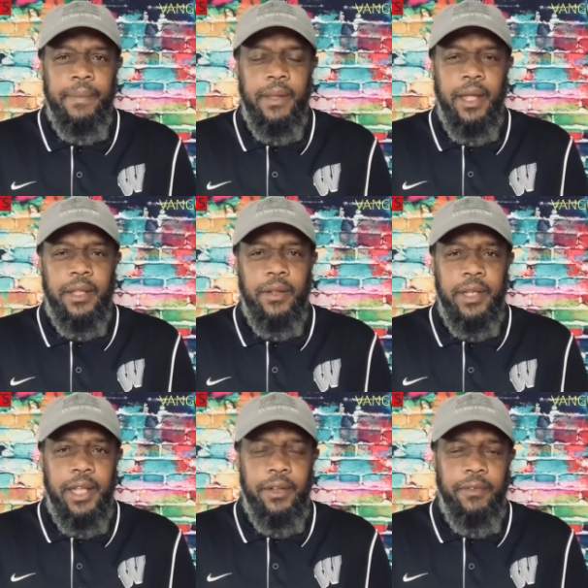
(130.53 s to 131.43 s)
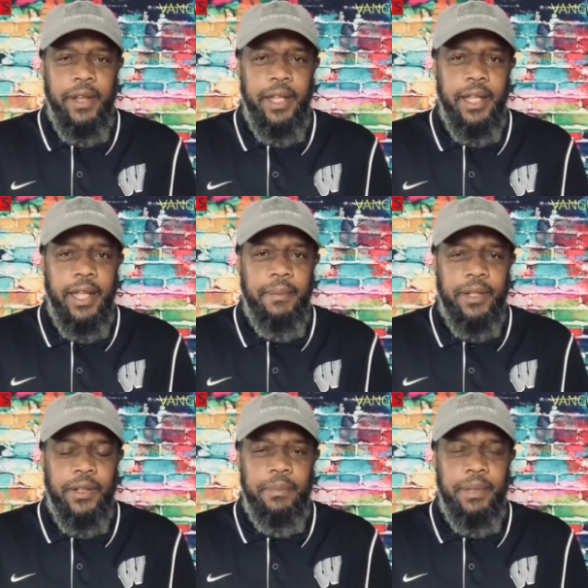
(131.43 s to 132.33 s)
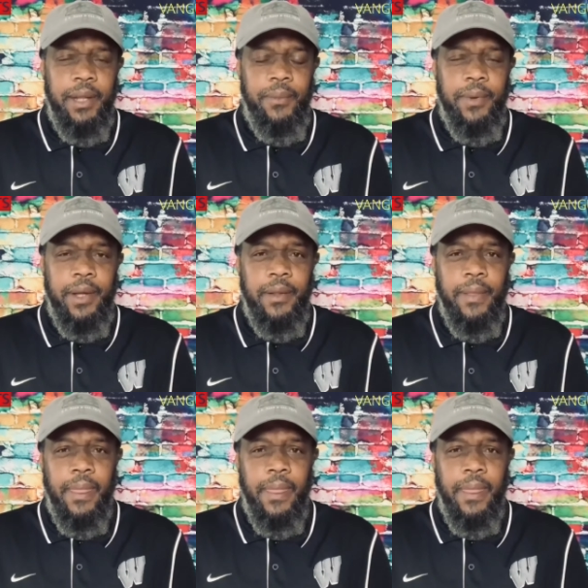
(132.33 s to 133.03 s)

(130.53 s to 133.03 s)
I thought he had a great game. I thought he played well.